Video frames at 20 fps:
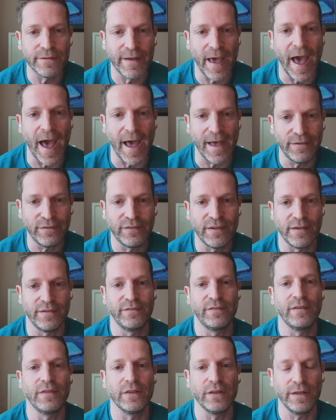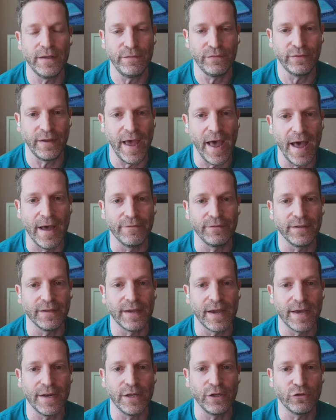of assets that the Leafs have to
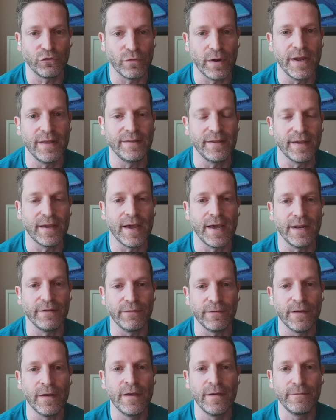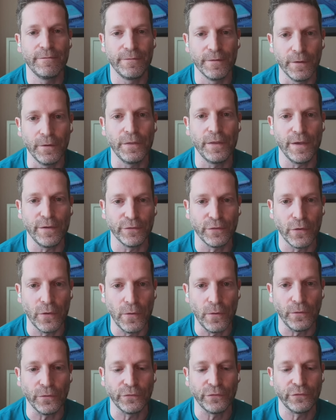kind of trade to kind of fill these
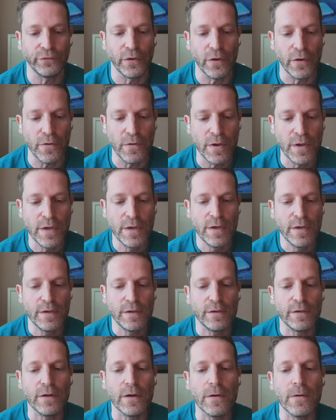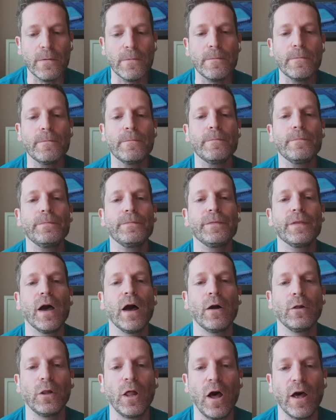holes. So,
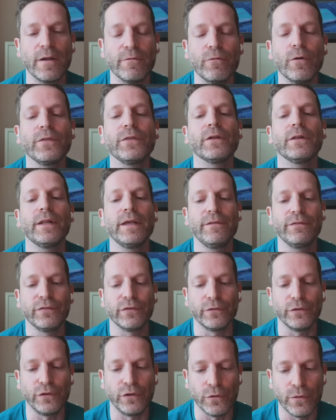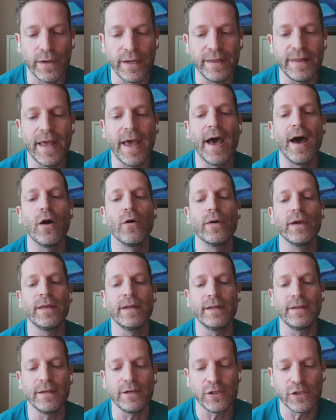a lot of what the Leafs are doing now,
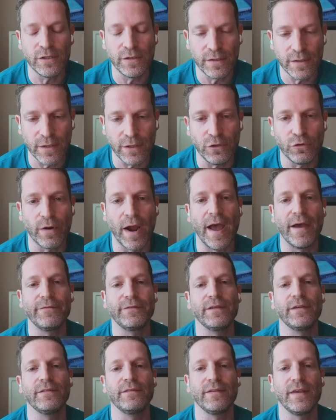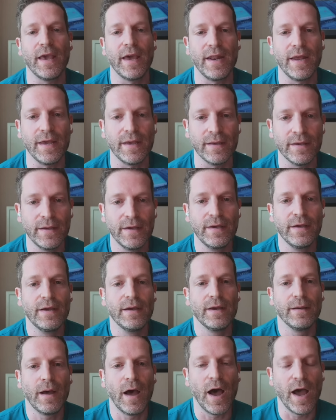in addition to the draft, is getting
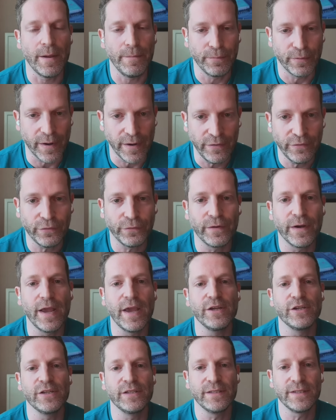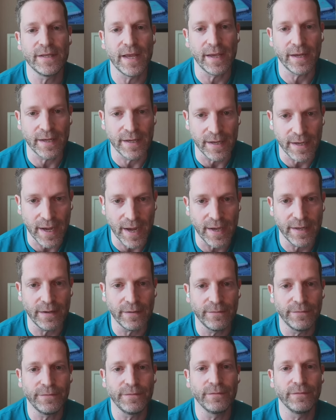high-priced free agents that can kind
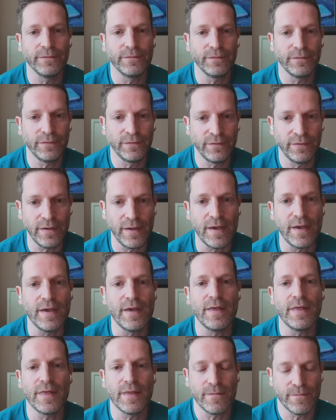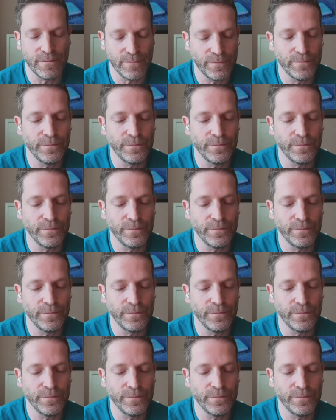of see